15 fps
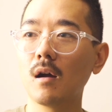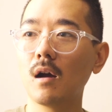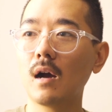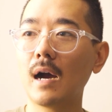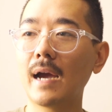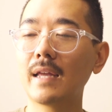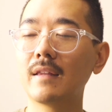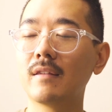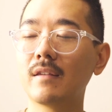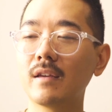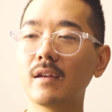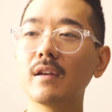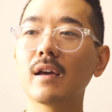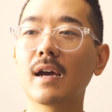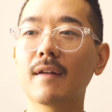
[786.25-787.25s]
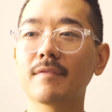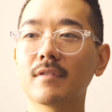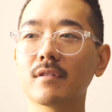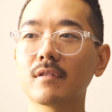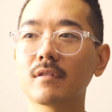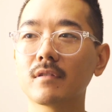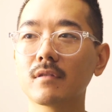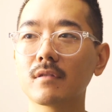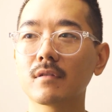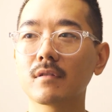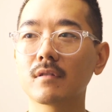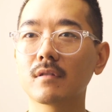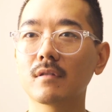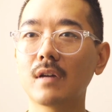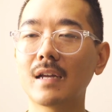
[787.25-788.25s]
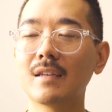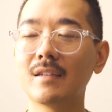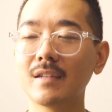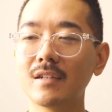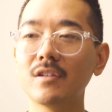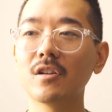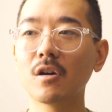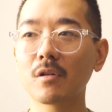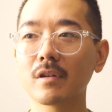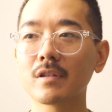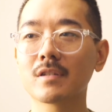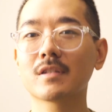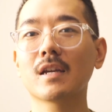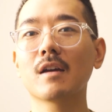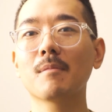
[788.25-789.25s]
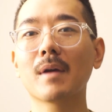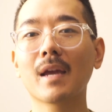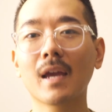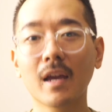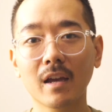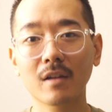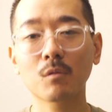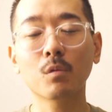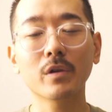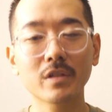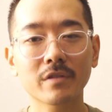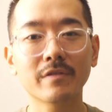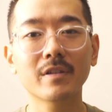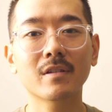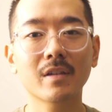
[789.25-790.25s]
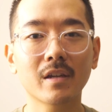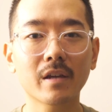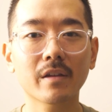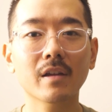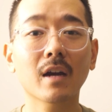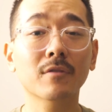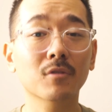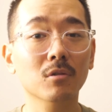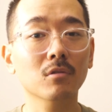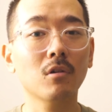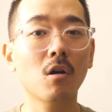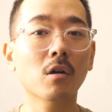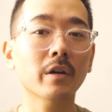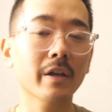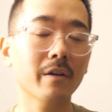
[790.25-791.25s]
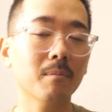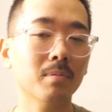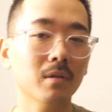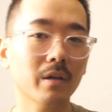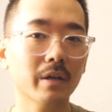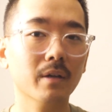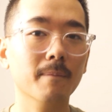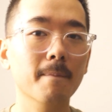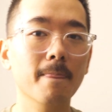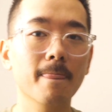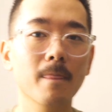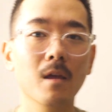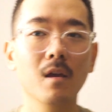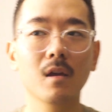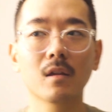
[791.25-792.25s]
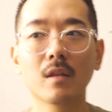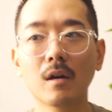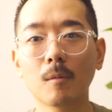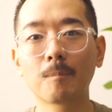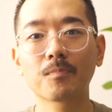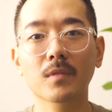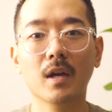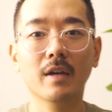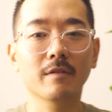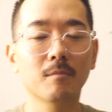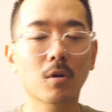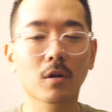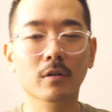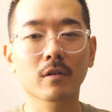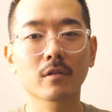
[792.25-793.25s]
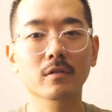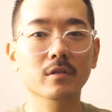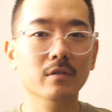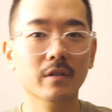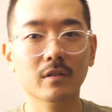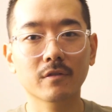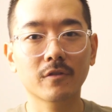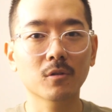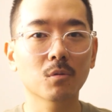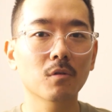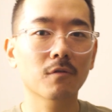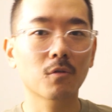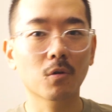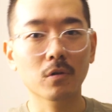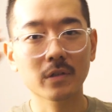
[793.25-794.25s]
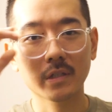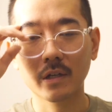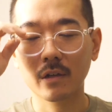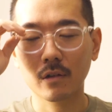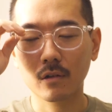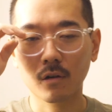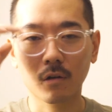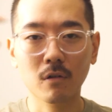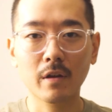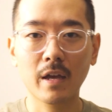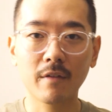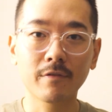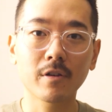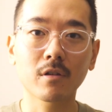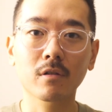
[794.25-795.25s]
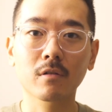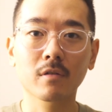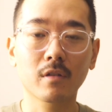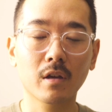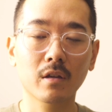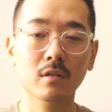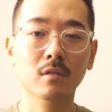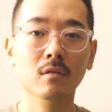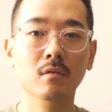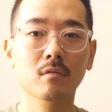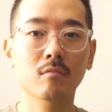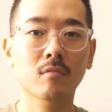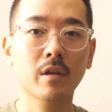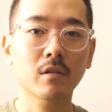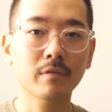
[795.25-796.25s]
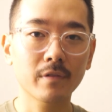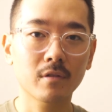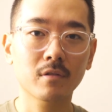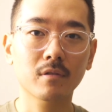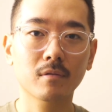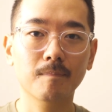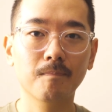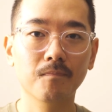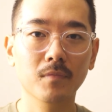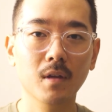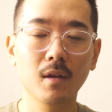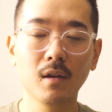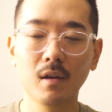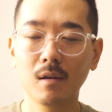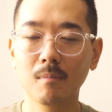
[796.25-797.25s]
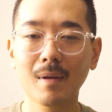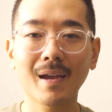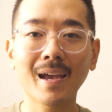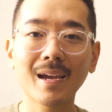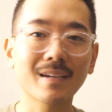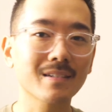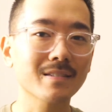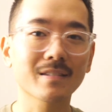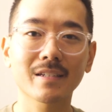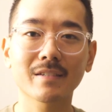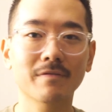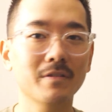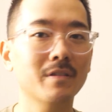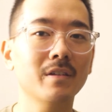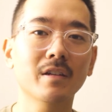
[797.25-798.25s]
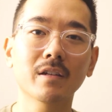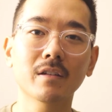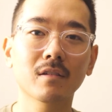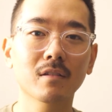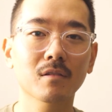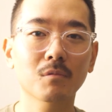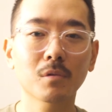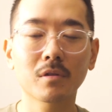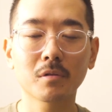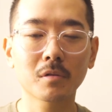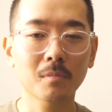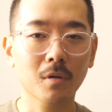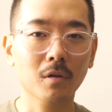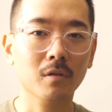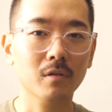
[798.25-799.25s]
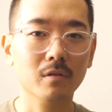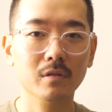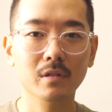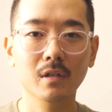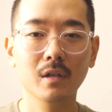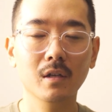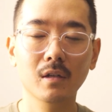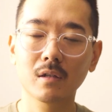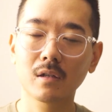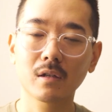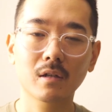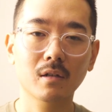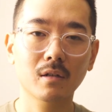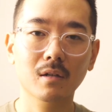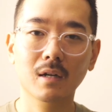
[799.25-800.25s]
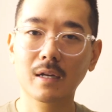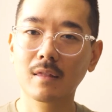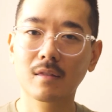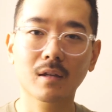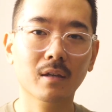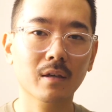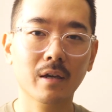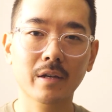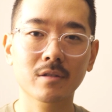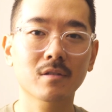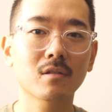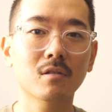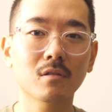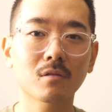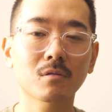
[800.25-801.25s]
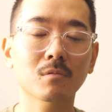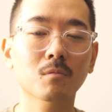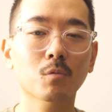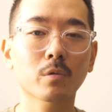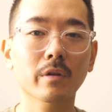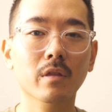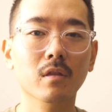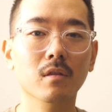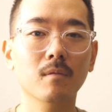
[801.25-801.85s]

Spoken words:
I did notice that my hand was fatigued after a long day of play. Now, I have markers like the Field of Force that are heavier than the LV2. My hand doesn't get fatigued with those markers, and I think it has to do with